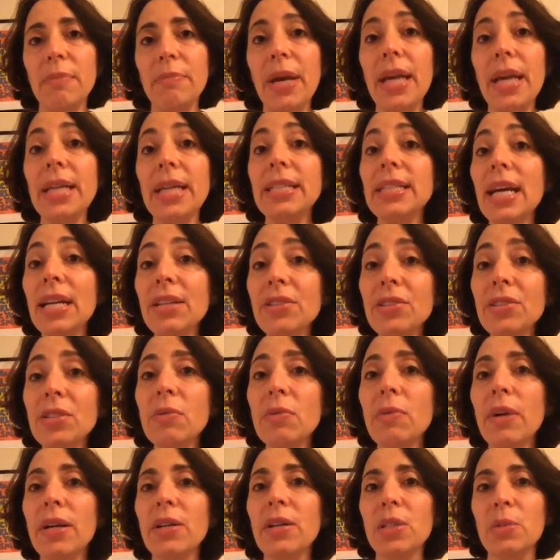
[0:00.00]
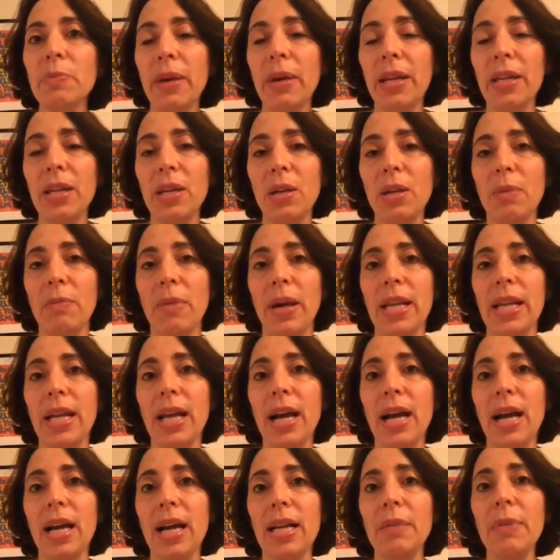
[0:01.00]
Pay attention to what you're spending your money
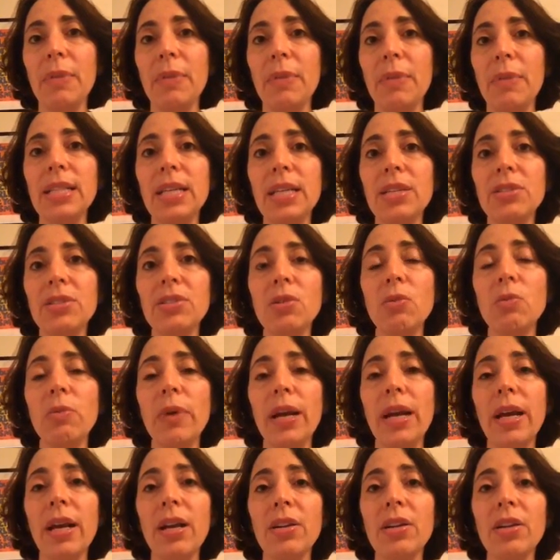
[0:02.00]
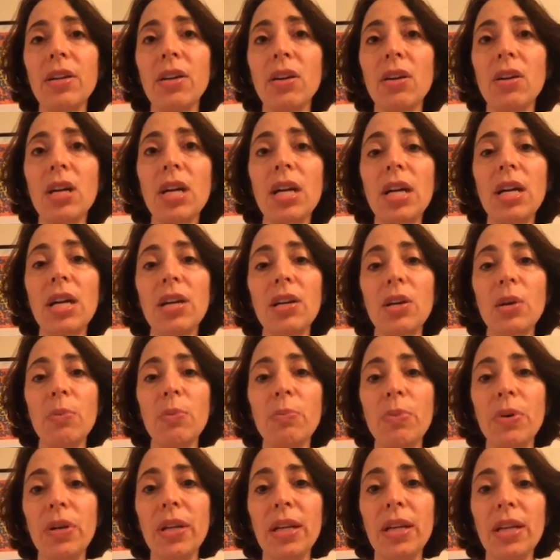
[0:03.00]
on, and pay attention to where you're
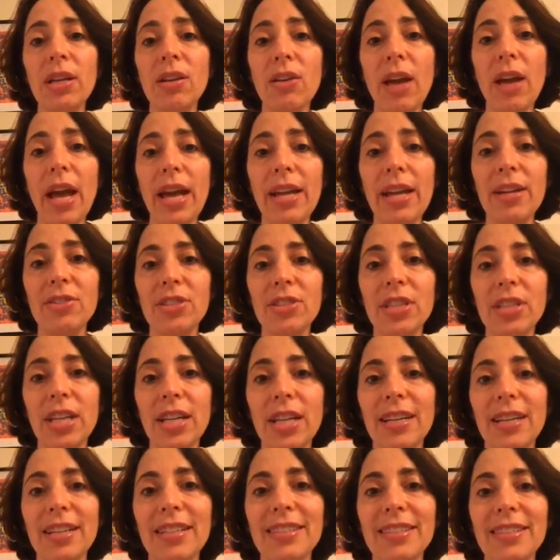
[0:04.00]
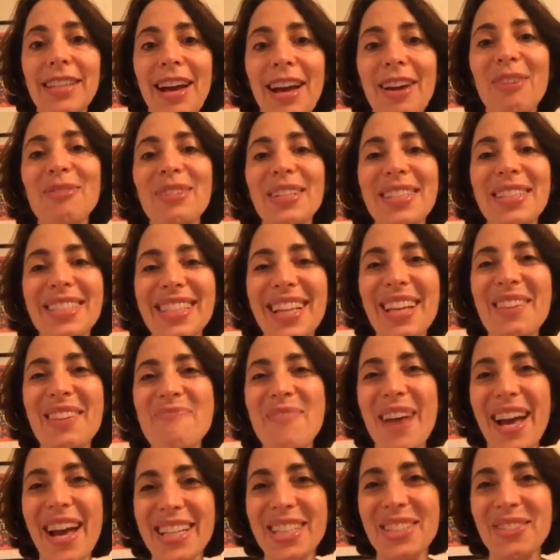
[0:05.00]
putting your energy. Sarah, Rich
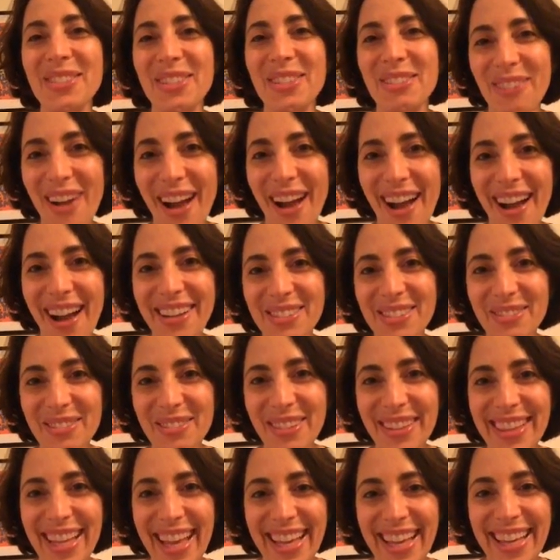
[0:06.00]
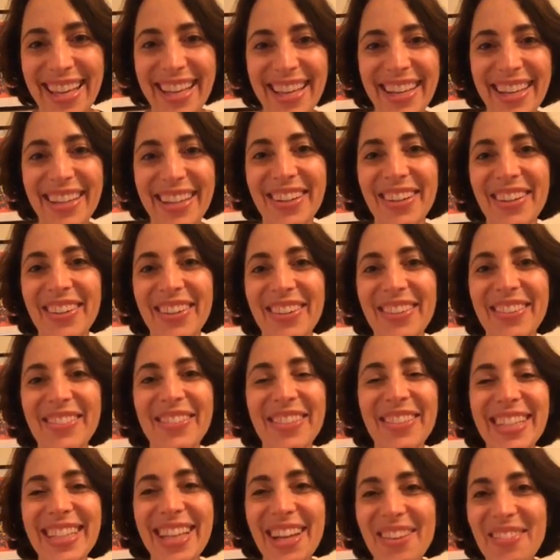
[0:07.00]
Life Mastery rocks. Well, thank you.
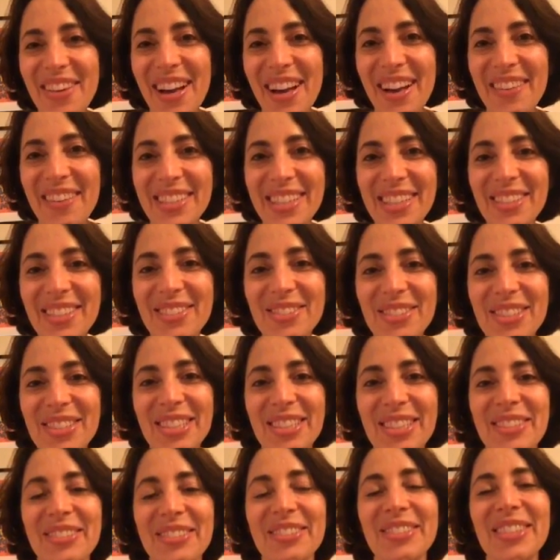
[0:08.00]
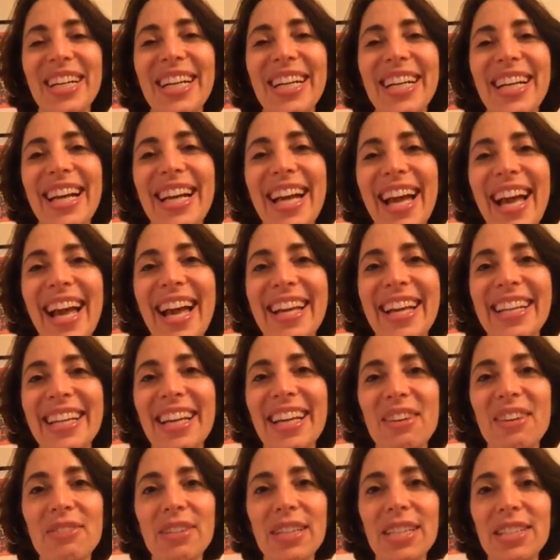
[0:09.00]
We love having you too. And
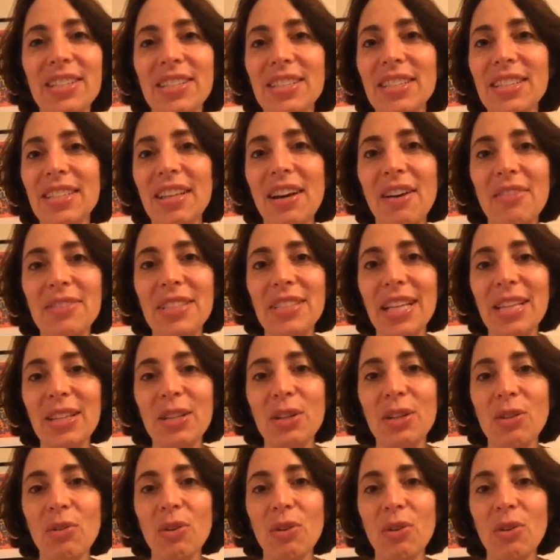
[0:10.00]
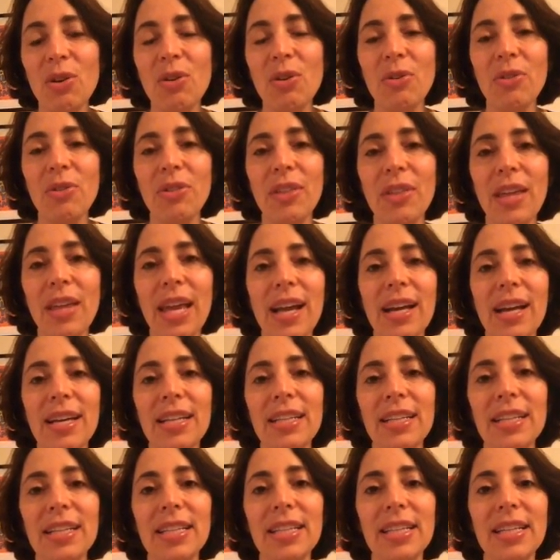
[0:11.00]
I really just love seeing the growth
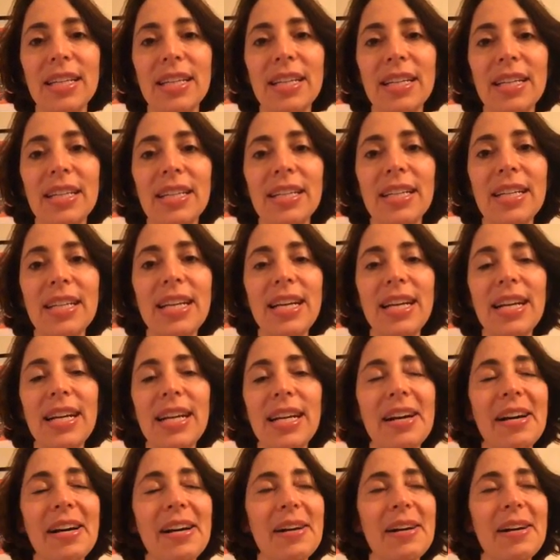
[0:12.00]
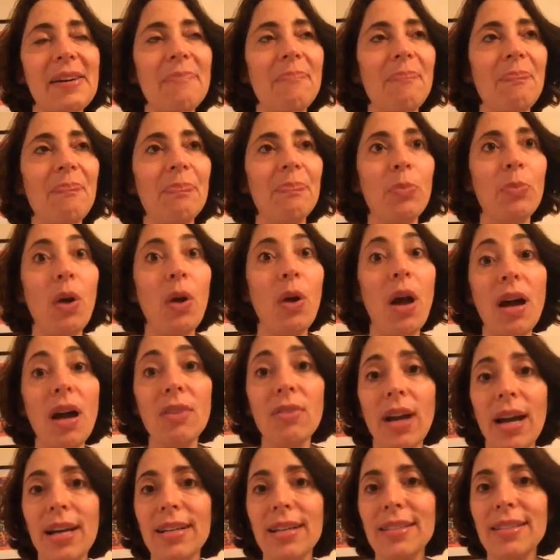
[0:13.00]
and the
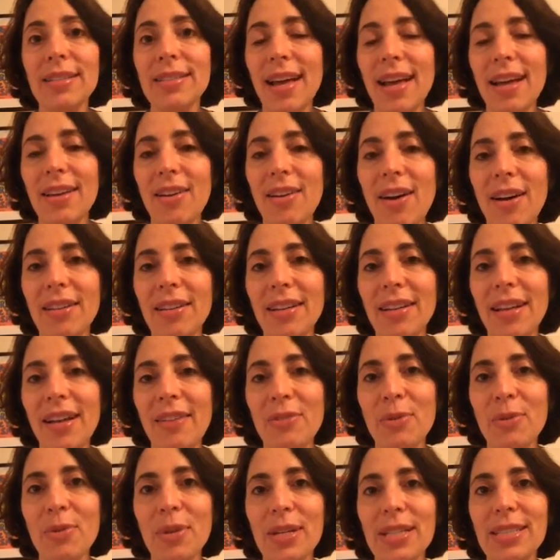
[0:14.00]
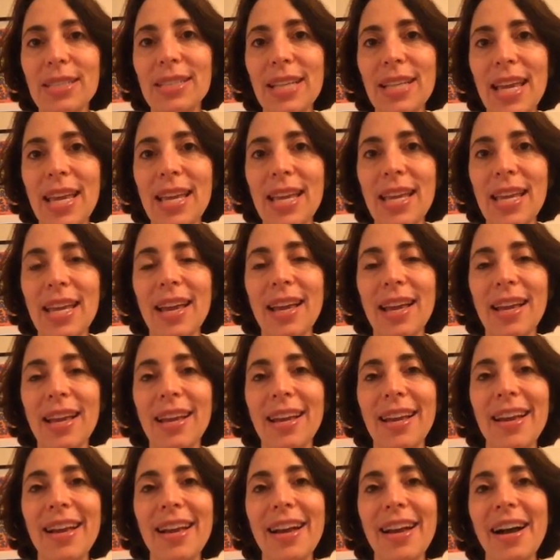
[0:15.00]
progress that everyone is
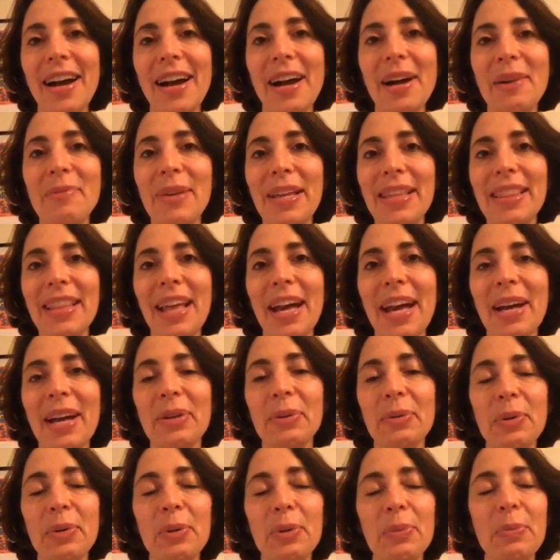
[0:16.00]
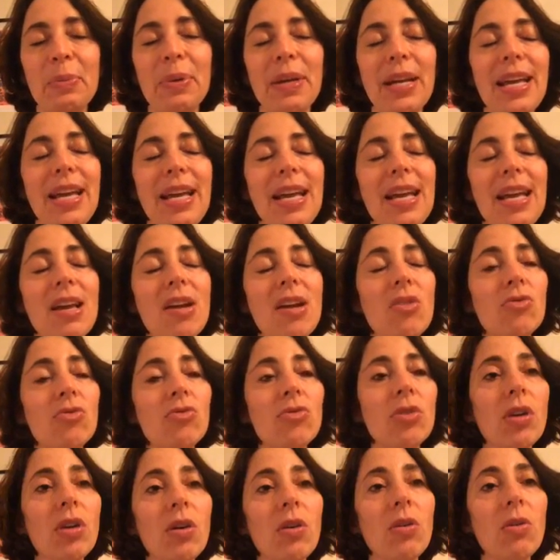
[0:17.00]
taking in that group.
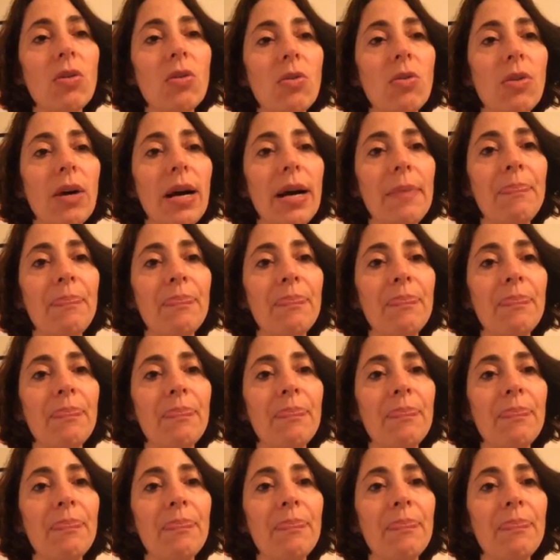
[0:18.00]
So